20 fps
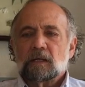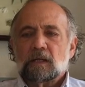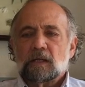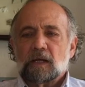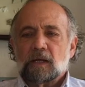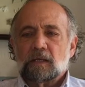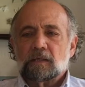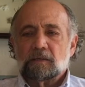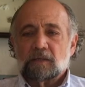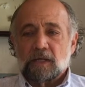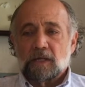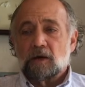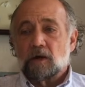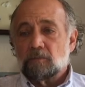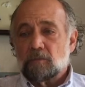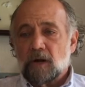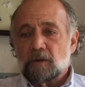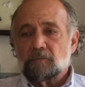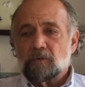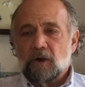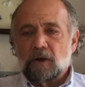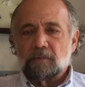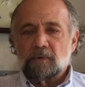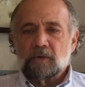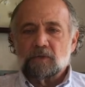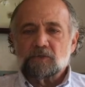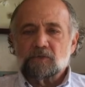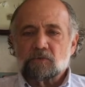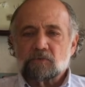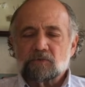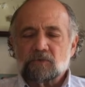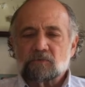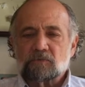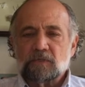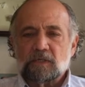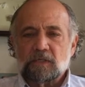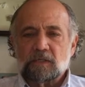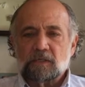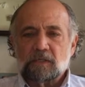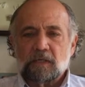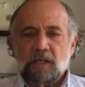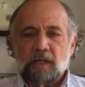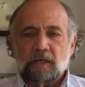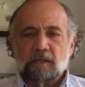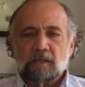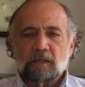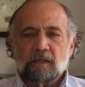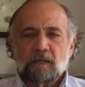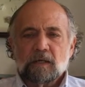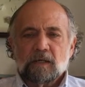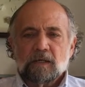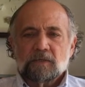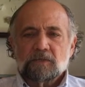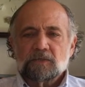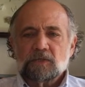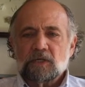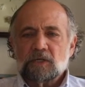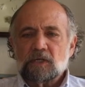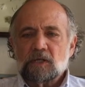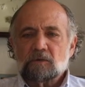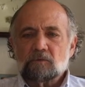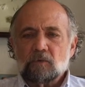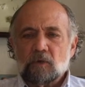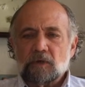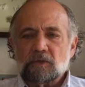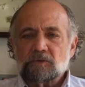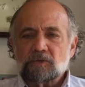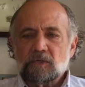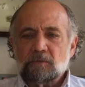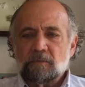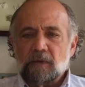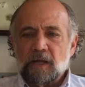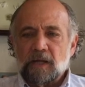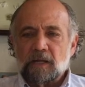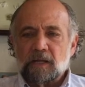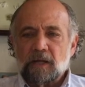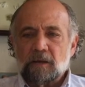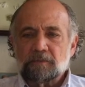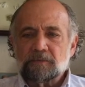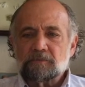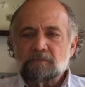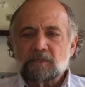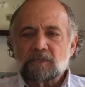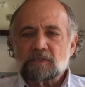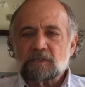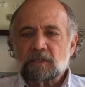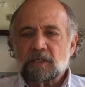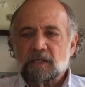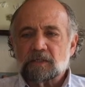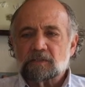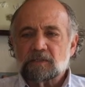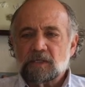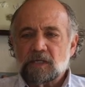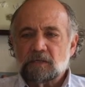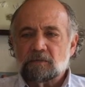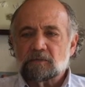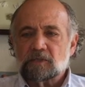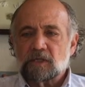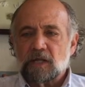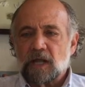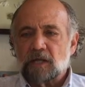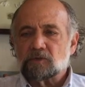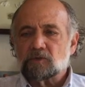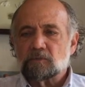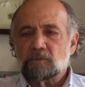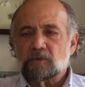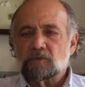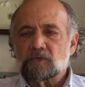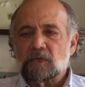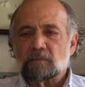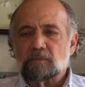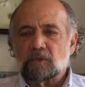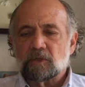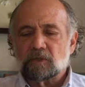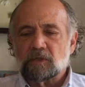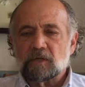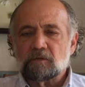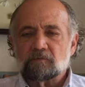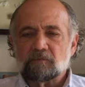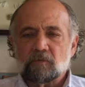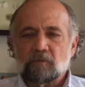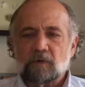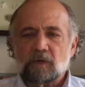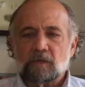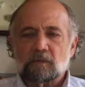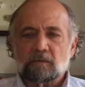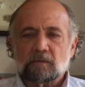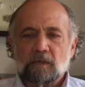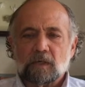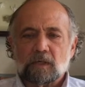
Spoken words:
And they are my primary source of tea today. Cindy at Royalty Bay helps me select tea with the attributes I'm looking for.